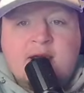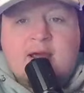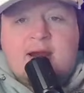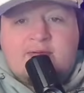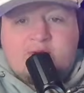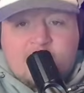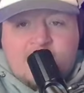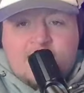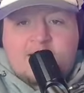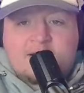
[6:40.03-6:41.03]
And after
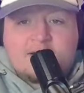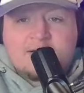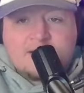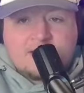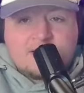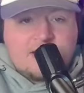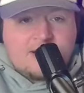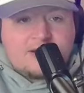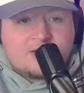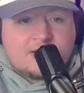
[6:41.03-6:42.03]
that,
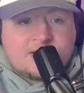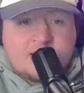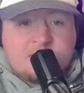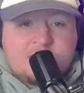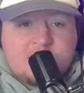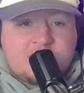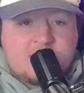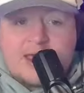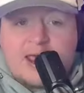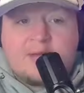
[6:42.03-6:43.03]
he took the same
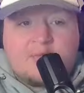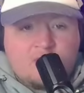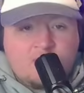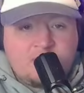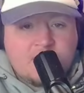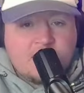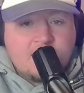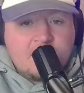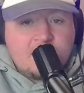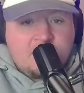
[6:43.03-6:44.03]
position at Campbell.
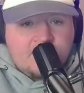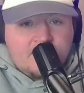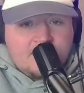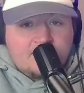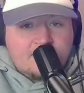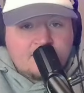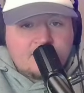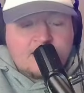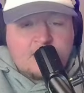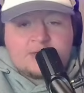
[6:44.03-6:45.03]
Then
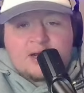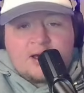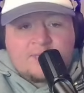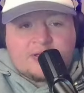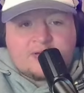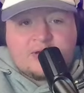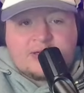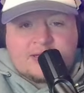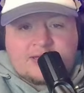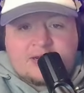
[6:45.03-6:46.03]
he was an offensive
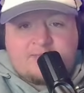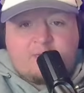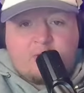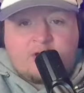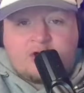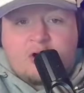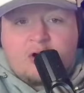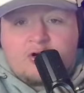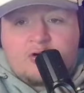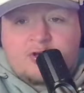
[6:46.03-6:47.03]
assistant for the
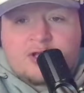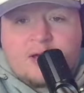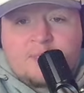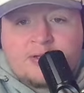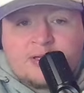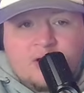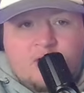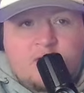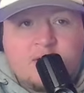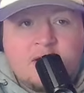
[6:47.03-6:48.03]
Chargers up
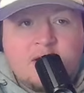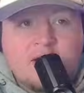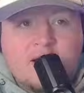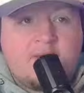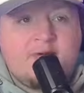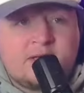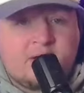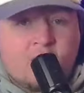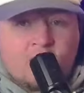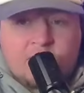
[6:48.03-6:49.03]
until,
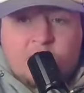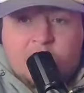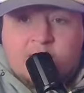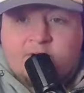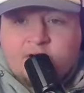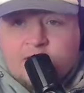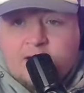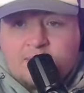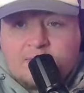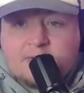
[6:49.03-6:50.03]
obviously, Harbaugh got the job.